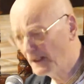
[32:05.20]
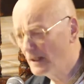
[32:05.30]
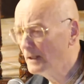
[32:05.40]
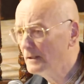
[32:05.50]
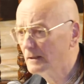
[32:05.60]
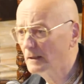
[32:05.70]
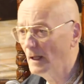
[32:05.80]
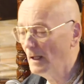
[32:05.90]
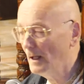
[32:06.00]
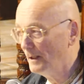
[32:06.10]
is,
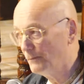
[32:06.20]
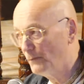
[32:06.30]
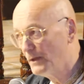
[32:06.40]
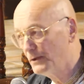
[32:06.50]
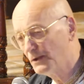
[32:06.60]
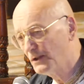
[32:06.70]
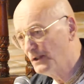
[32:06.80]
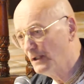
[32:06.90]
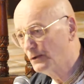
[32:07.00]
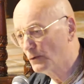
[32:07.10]
we just
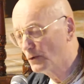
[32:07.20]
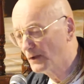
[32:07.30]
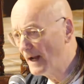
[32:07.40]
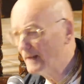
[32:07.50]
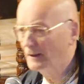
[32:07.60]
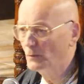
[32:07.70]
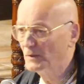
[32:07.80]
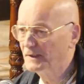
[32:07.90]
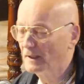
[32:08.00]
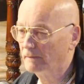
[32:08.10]
need to connect
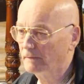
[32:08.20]
ourselves.